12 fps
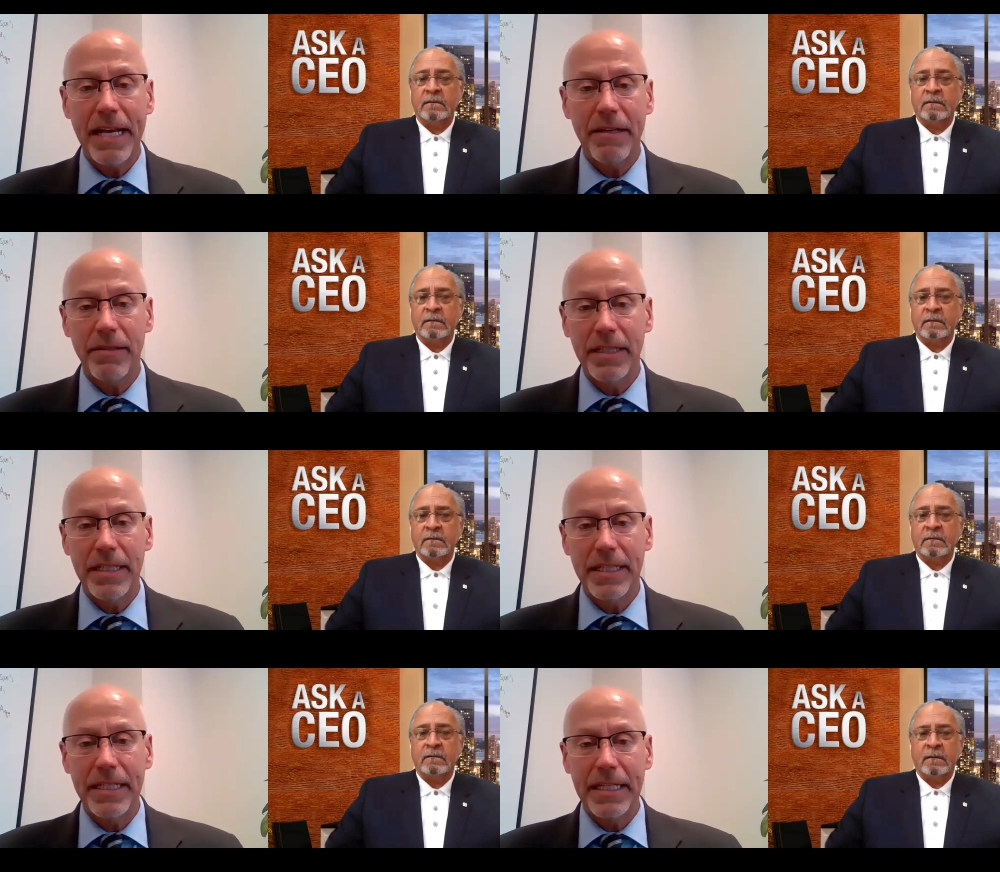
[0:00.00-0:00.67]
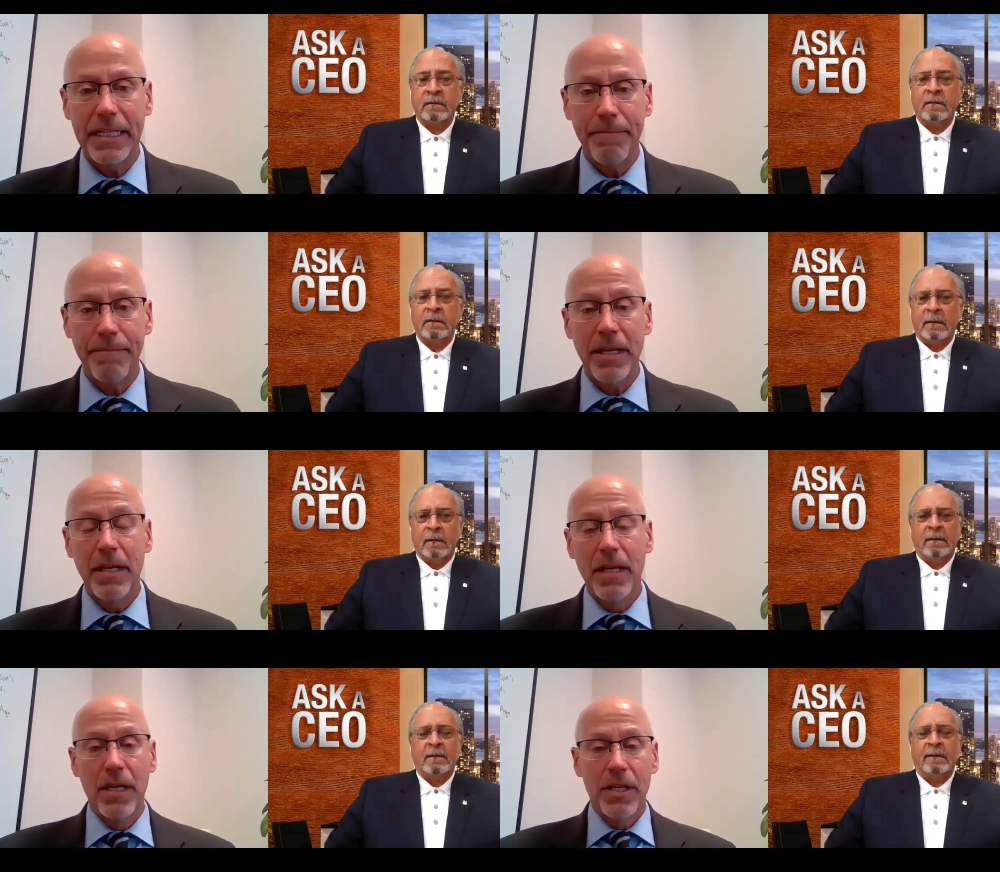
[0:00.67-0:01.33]
Speaker 1: out in the city.
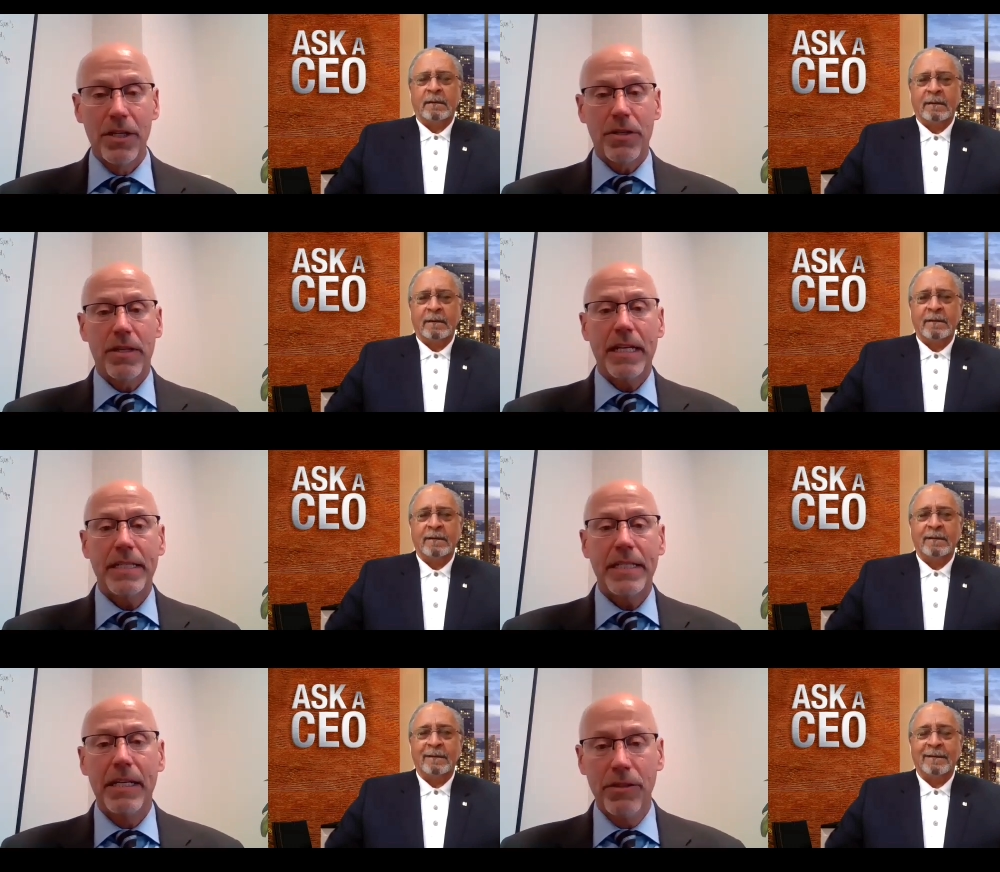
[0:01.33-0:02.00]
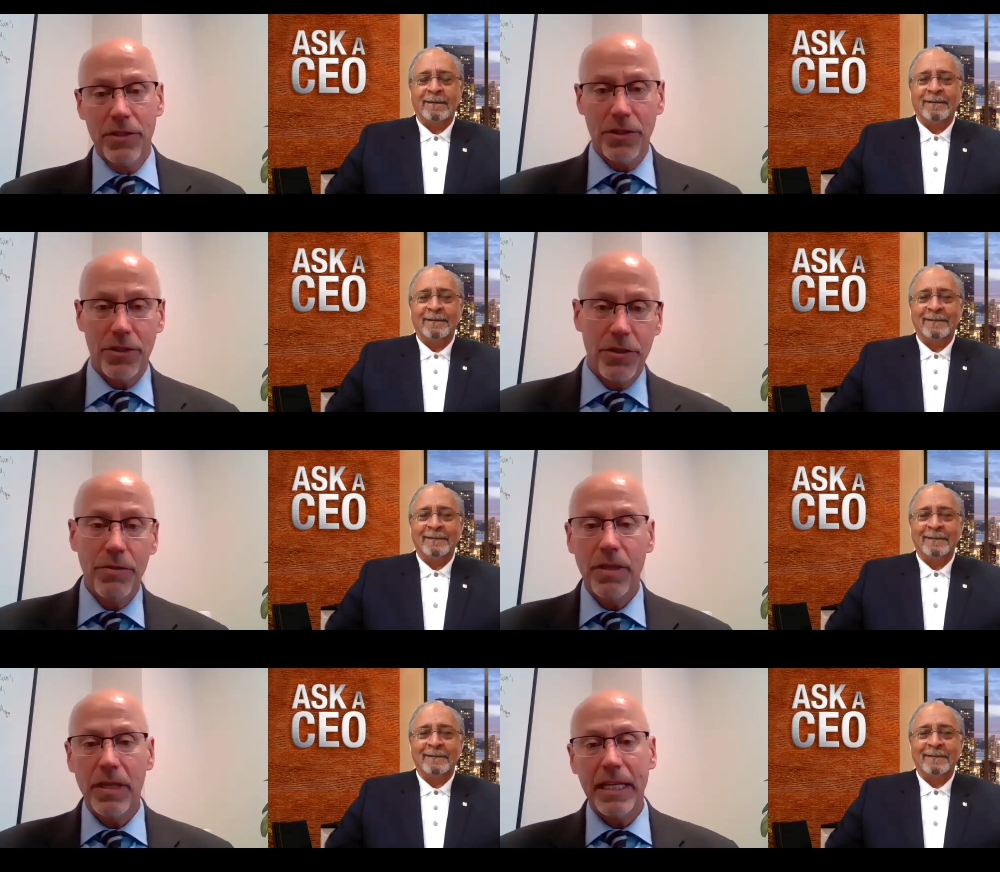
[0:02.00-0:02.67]
So that tells us
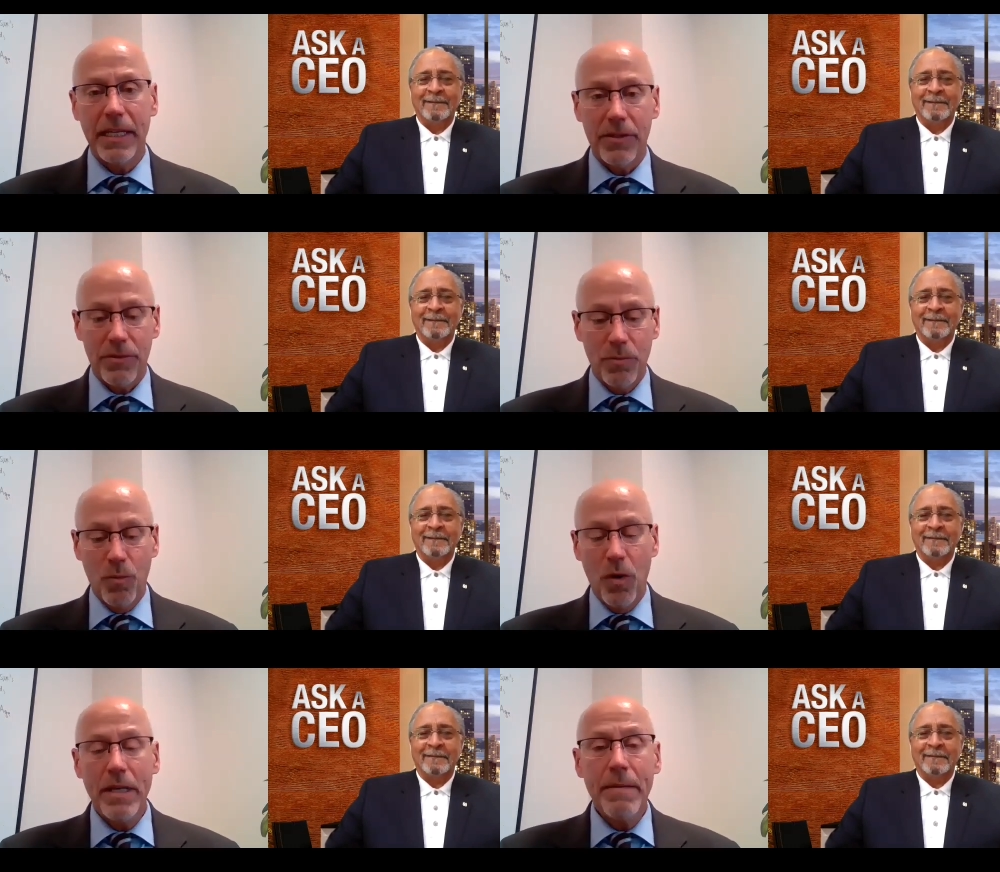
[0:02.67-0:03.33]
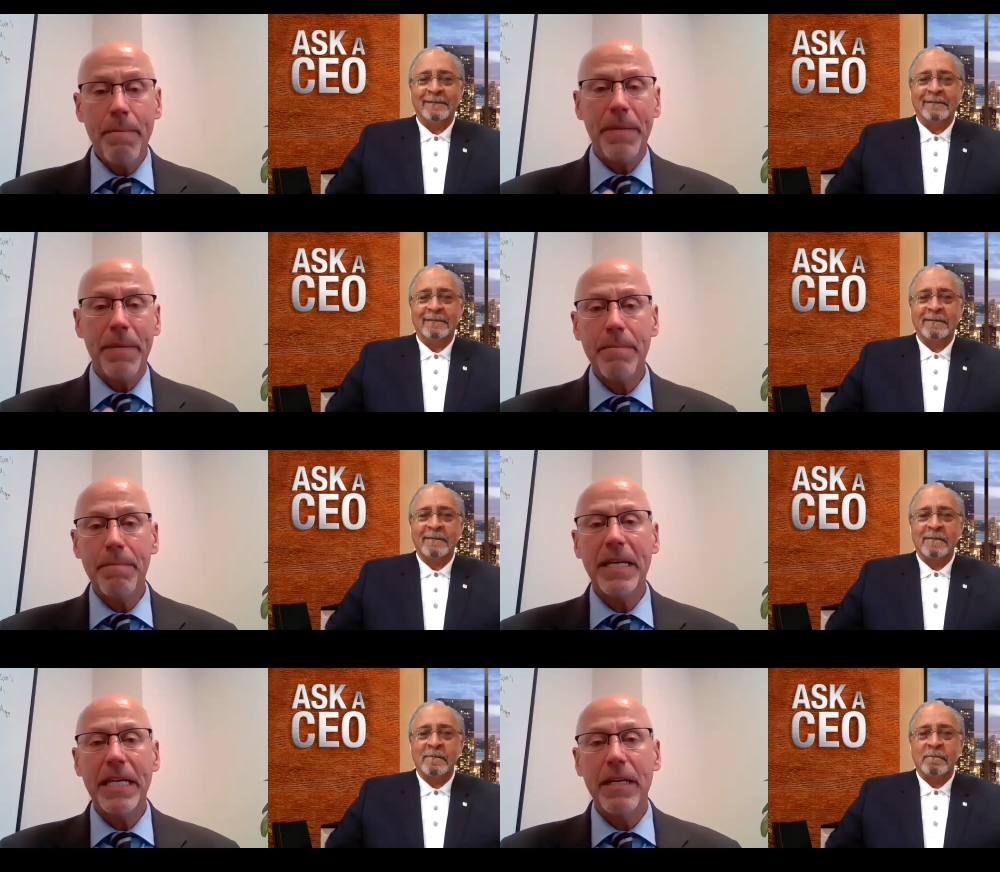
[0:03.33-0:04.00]
two things. One,
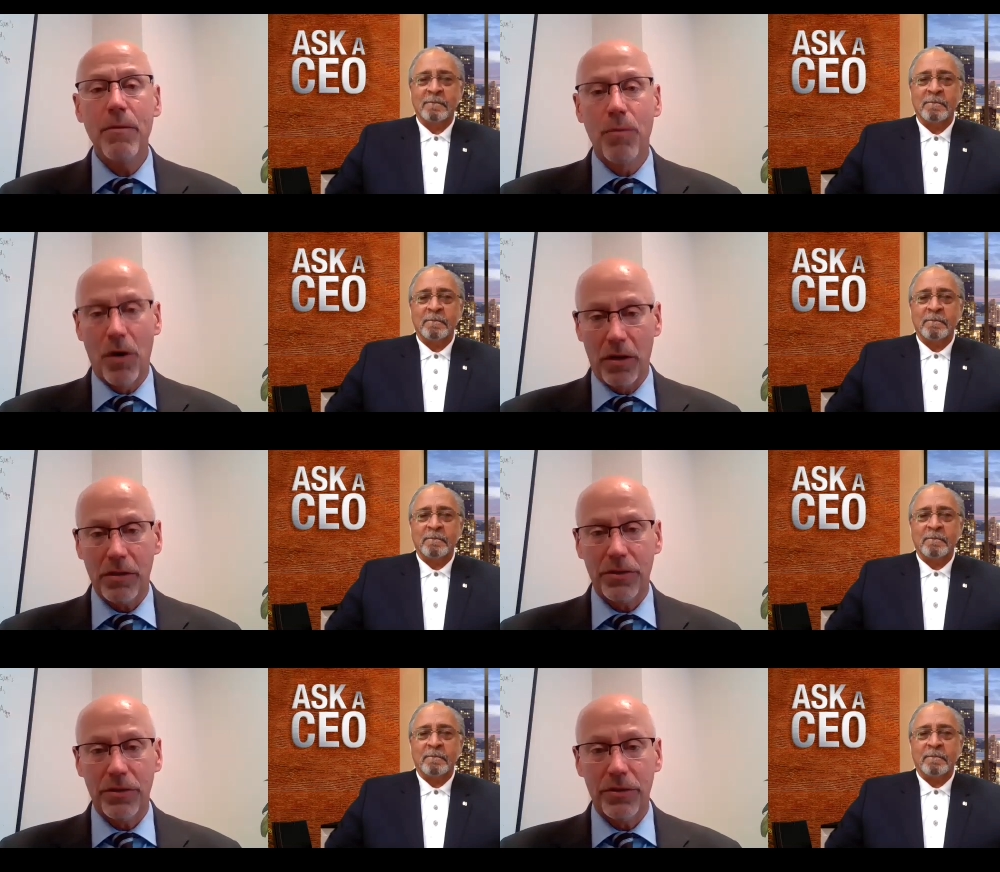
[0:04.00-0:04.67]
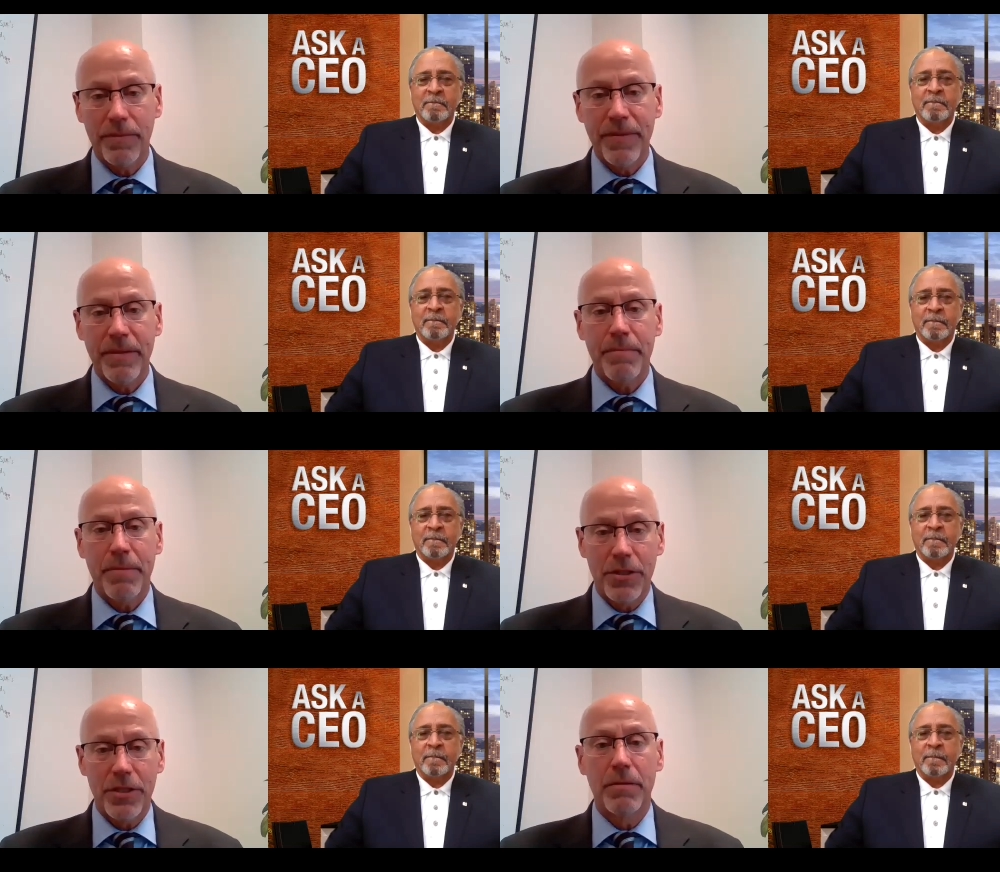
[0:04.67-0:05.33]
PPE works,
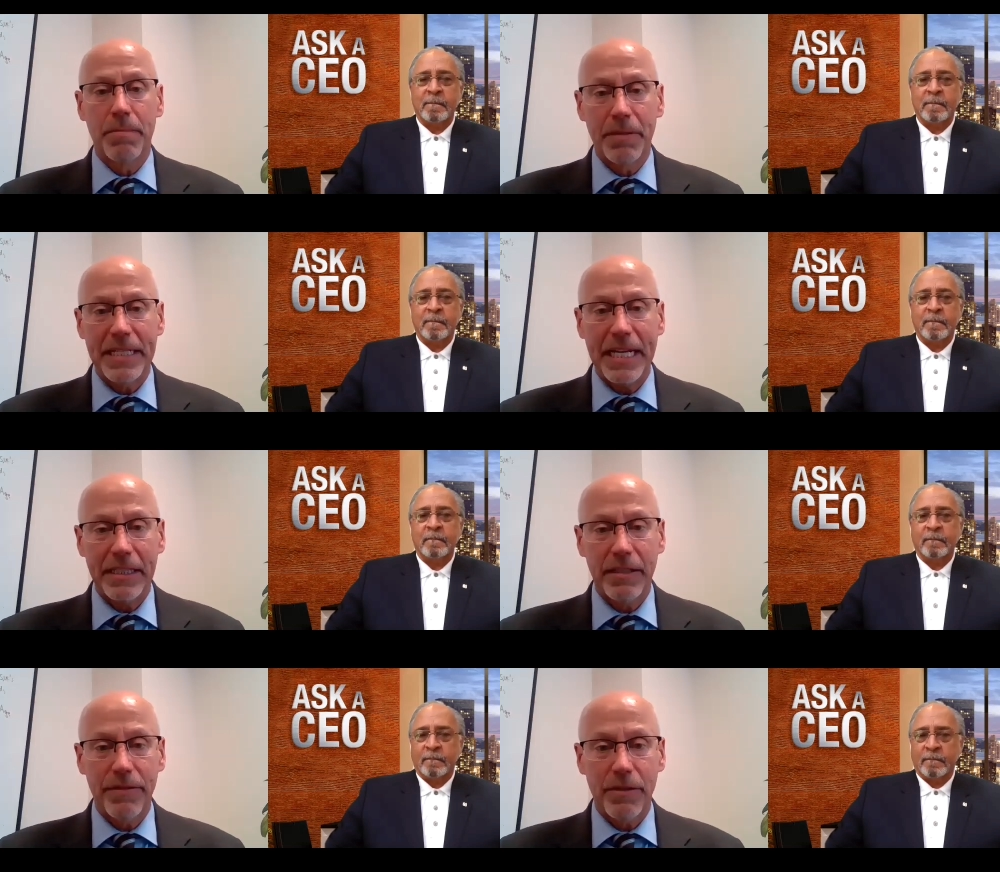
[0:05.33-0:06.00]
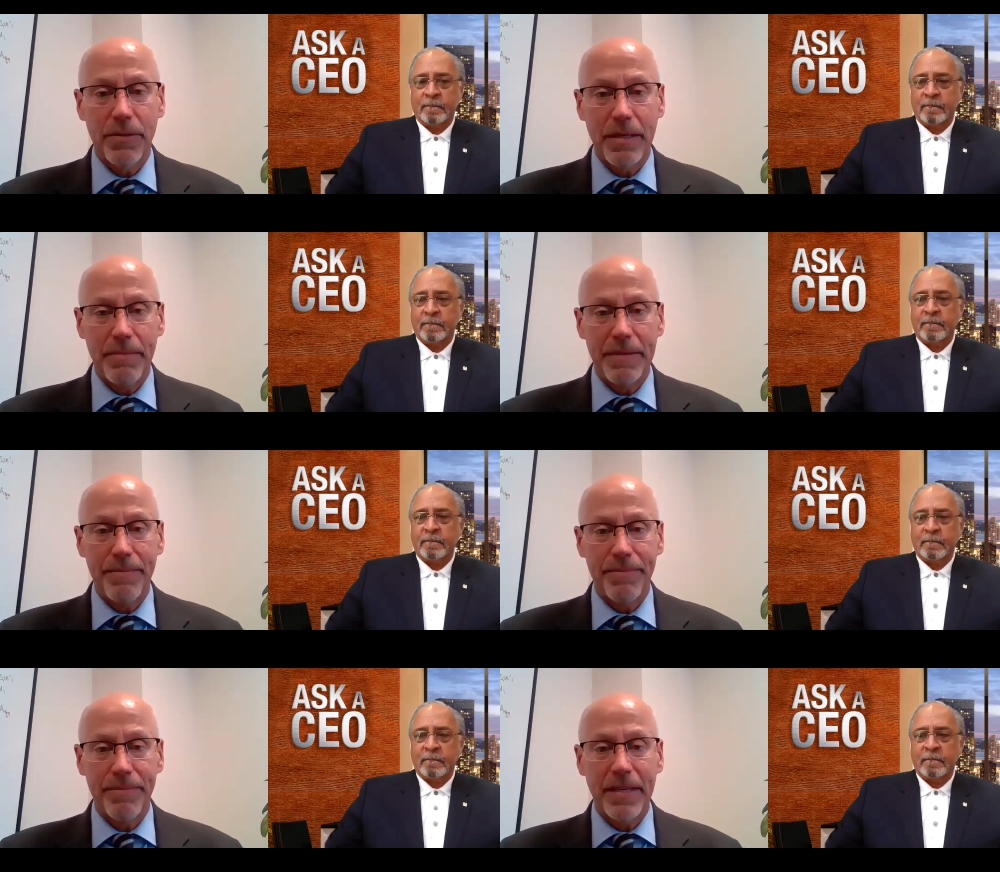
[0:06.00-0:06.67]
personal protective equipment.